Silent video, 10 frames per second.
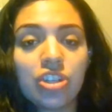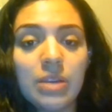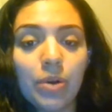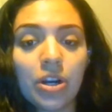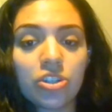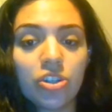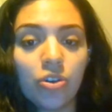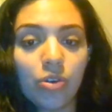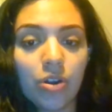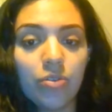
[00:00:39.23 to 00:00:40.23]
deep personal
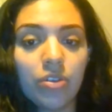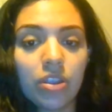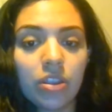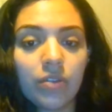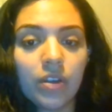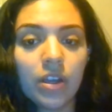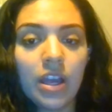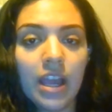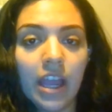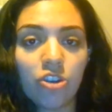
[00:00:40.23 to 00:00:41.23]
growth
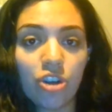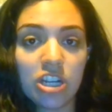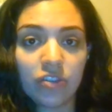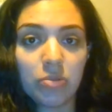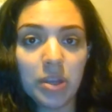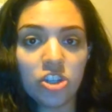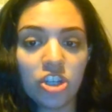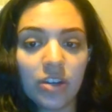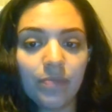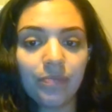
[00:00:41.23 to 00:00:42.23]
and
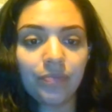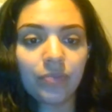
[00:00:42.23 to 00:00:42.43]
transformation.